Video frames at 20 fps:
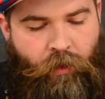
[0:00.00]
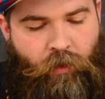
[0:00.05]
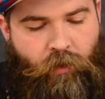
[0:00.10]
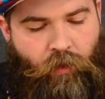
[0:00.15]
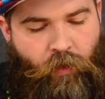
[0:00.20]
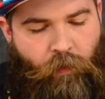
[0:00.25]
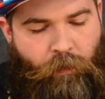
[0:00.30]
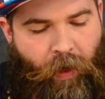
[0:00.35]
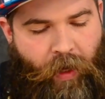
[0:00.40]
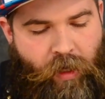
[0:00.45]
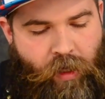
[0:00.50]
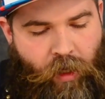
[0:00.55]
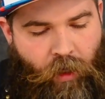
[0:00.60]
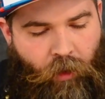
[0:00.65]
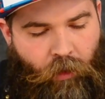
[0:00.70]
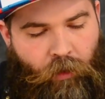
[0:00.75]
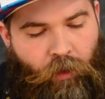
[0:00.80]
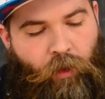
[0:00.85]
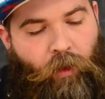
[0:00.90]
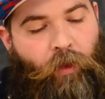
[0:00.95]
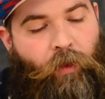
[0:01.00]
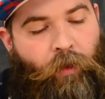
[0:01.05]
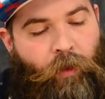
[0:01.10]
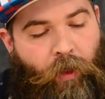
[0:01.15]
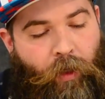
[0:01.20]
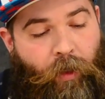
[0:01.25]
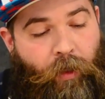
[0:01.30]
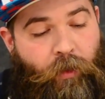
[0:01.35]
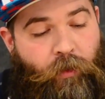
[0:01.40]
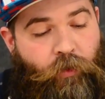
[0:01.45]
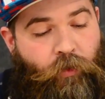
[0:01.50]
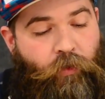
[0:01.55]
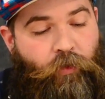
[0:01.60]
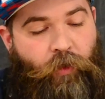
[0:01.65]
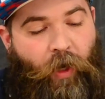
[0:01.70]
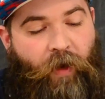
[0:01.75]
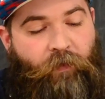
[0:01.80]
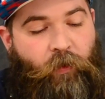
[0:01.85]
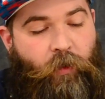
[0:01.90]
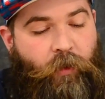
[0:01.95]
So you might need a little
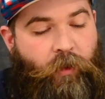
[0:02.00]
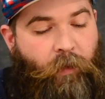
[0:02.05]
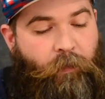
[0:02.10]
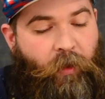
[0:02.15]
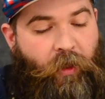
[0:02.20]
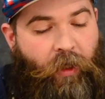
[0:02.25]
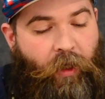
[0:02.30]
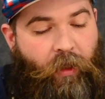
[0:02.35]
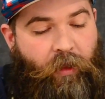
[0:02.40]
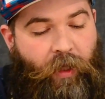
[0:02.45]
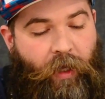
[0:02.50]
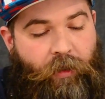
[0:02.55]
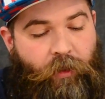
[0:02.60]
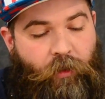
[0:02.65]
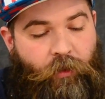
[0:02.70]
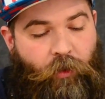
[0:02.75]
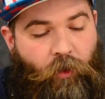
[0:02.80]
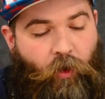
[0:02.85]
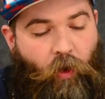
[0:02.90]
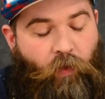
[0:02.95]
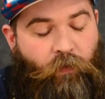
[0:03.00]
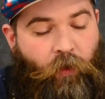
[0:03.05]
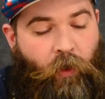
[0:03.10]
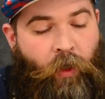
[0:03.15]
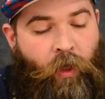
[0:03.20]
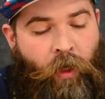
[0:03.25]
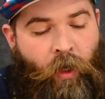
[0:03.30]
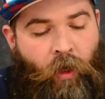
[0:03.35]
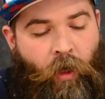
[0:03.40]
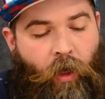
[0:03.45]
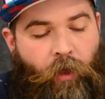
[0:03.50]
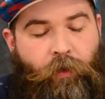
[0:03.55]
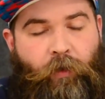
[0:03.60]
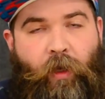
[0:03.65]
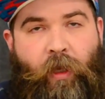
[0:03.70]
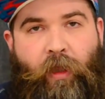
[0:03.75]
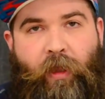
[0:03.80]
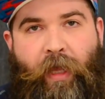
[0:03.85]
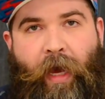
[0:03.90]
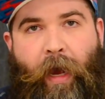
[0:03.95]
screwdriver or something to get that to turn over.
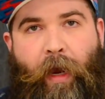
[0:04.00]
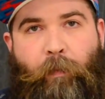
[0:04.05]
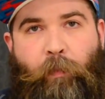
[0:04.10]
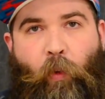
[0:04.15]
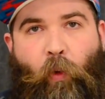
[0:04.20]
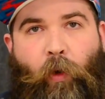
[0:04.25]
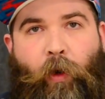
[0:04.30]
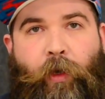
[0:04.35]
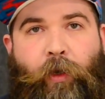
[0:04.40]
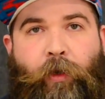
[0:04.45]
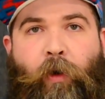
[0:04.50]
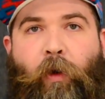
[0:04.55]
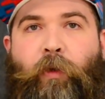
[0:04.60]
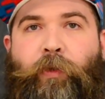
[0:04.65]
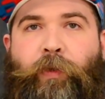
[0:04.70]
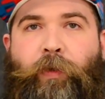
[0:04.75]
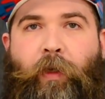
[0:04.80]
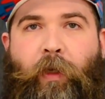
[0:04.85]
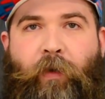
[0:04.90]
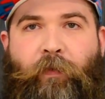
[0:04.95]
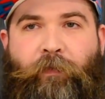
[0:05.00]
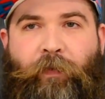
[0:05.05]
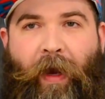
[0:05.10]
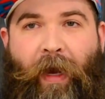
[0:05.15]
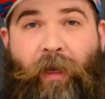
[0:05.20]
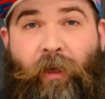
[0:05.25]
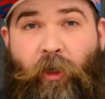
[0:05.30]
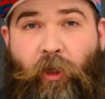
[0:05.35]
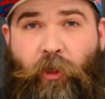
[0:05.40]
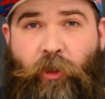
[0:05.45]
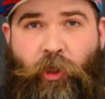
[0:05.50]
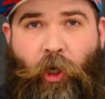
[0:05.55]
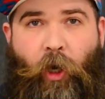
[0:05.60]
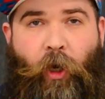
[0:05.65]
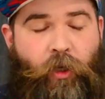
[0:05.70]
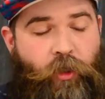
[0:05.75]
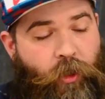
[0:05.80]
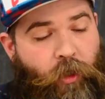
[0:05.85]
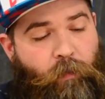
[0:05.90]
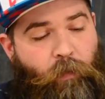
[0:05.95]
Underneath that port, you're also going to find your
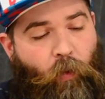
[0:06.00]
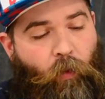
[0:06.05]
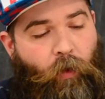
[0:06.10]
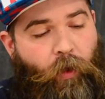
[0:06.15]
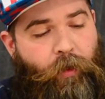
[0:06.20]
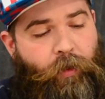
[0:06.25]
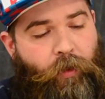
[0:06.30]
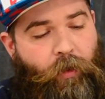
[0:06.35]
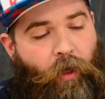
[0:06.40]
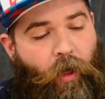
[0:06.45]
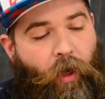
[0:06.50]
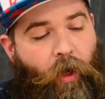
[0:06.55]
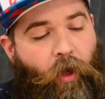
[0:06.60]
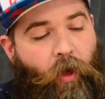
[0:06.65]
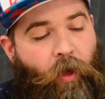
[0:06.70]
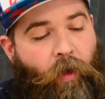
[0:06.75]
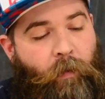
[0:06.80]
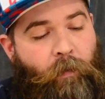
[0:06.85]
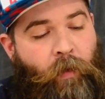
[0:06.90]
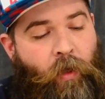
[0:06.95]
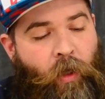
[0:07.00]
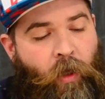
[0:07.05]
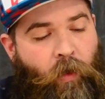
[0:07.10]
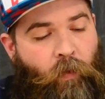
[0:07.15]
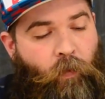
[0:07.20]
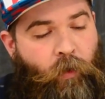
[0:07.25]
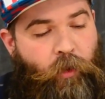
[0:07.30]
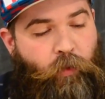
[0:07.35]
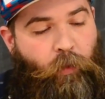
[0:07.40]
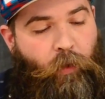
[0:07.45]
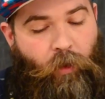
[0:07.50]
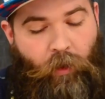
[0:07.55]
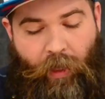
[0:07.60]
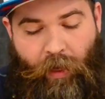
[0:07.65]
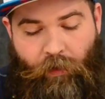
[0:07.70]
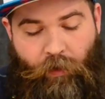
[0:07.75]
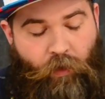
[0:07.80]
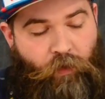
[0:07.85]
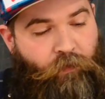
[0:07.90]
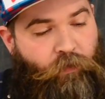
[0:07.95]
charging port, which will
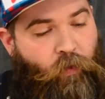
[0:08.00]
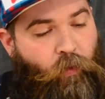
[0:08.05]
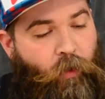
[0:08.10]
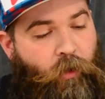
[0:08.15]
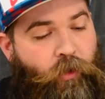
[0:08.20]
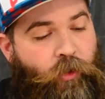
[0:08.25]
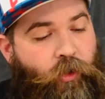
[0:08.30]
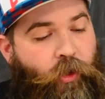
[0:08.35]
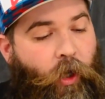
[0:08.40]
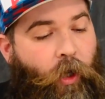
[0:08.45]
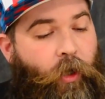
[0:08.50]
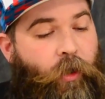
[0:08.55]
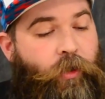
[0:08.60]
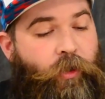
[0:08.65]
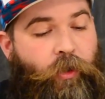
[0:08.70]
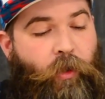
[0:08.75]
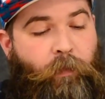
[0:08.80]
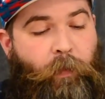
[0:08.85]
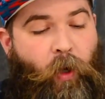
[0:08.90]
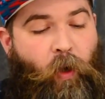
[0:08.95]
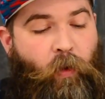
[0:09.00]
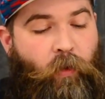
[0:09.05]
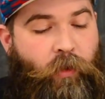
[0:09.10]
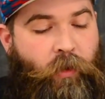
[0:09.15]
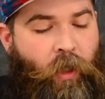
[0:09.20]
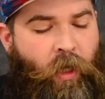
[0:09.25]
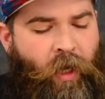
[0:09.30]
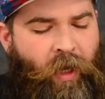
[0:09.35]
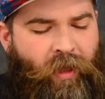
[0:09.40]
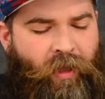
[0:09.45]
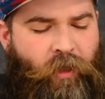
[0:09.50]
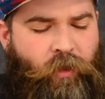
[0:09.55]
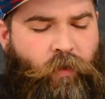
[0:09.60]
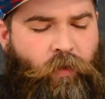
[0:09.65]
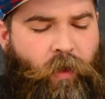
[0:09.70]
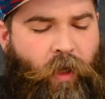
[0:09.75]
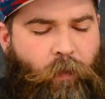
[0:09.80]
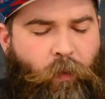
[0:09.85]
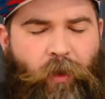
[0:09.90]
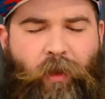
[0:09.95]
allow you to, of course, charge the post. These
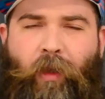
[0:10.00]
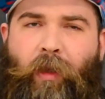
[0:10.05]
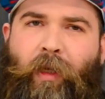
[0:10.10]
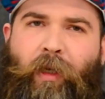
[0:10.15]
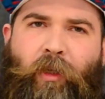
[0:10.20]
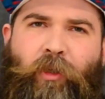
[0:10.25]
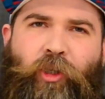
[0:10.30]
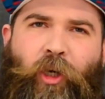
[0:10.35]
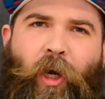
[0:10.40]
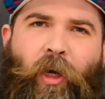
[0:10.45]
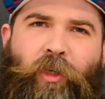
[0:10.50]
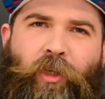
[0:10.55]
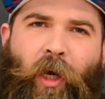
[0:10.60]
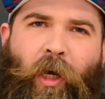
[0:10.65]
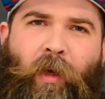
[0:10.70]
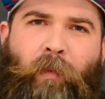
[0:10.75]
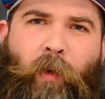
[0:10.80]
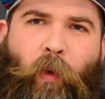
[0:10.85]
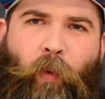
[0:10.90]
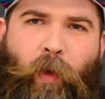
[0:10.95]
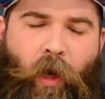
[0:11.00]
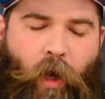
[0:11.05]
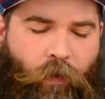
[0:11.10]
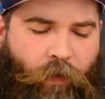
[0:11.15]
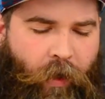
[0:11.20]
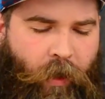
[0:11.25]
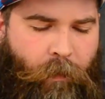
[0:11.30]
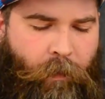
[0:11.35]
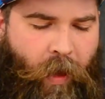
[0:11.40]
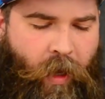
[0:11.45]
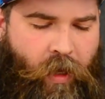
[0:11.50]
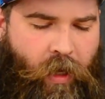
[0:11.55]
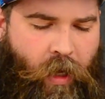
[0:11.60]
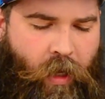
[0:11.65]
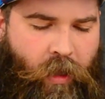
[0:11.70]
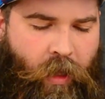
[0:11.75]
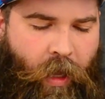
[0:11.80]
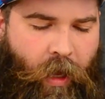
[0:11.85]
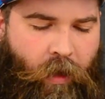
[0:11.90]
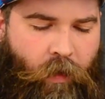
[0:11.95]
do come with a little charge on them, but we are
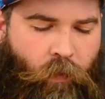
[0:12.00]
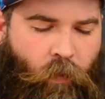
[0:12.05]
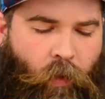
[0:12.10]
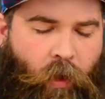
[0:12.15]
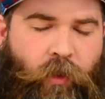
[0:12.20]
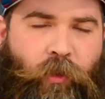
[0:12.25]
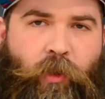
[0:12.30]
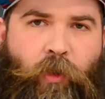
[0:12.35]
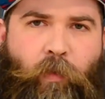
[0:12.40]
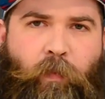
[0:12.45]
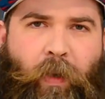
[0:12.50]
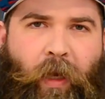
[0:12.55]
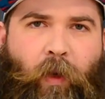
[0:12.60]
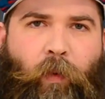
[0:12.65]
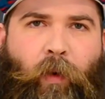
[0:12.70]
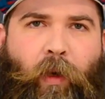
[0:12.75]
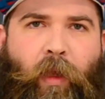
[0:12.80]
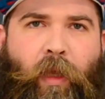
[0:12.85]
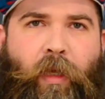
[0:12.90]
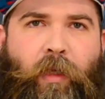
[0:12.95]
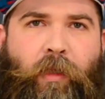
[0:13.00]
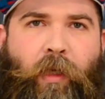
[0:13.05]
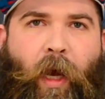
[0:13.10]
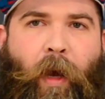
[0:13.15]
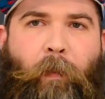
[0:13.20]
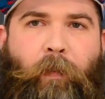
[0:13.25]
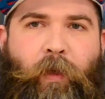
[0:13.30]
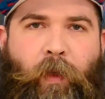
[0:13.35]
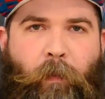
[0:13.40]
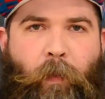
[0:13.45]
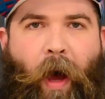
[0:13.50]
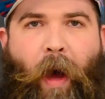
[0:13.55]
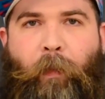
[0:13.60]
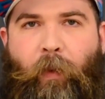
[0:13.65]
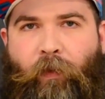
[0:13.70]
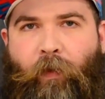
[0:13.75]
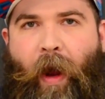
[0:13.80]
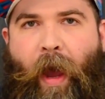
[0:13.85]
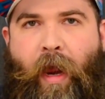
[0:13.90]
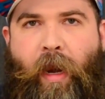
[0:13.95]
recommending that once you pick one of these up, to pop
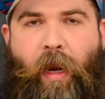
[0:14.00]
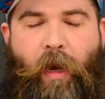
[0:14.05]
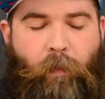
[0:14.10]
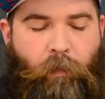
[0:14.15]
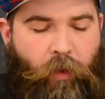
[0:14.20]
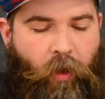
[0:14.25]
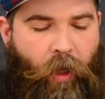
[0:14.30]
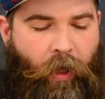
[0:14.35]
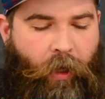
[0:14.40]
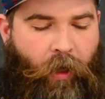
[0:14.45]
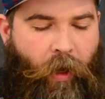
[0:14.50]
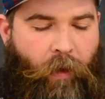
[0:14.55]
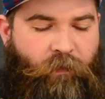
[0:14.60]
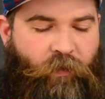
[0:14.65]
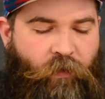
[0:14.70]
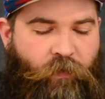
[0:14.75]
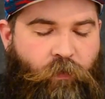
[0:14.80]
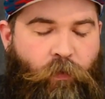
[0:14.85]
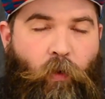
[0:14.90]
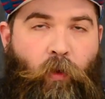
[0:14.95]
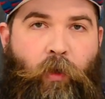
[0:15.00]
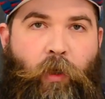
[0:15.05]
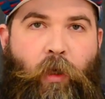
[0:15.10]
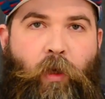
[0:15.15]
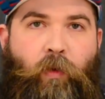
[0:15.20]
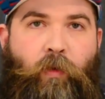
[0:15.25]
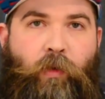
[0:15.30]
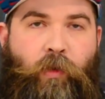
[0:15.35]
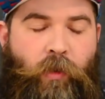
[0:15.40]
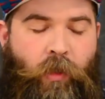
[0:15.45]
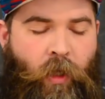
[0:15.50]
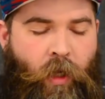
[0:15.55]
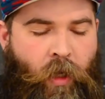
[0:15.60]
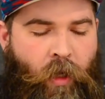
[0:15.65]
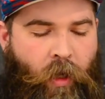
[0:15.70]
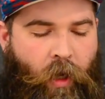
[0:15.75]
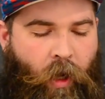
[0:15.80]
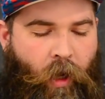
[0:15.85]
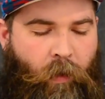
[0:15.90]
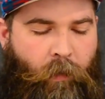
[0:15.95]
it right in and plug it up for full use.
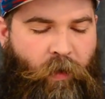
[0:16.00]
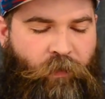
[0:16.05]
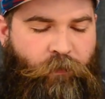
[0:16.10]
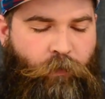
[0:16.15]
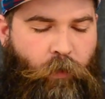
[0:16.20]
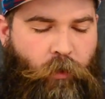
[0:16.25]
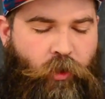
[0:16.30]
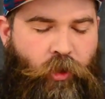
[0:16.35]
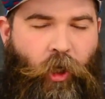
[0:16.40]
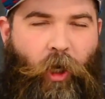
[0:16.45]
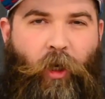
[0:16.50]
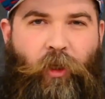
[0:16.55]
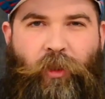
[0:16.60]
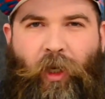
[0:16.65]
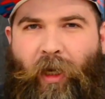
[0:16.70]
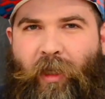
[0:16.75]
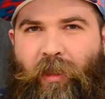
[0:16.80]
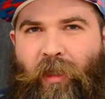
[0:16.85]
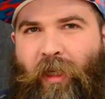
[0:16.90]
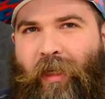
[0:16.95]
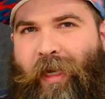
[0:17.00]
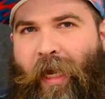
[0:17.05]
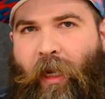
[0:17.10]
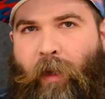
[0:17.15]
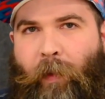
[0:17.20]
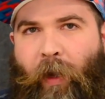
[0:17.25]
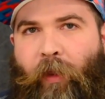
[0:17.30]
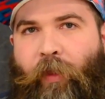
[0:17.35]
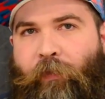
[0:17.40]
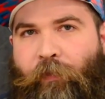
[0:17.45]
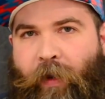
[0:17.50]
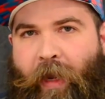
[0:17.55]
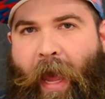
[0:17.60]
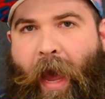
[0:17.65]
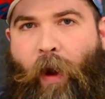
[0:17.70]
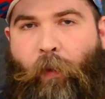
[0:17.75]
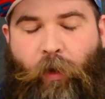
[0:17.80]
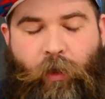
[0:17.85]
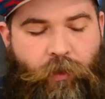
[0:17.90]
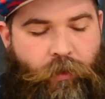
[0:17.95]
A full charge on it's going to take about 3
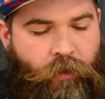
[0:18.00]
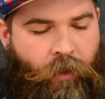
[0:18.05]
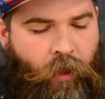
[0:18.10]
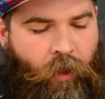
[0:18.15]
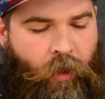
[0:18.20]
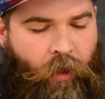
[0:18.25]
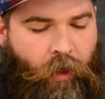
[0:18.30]
hours.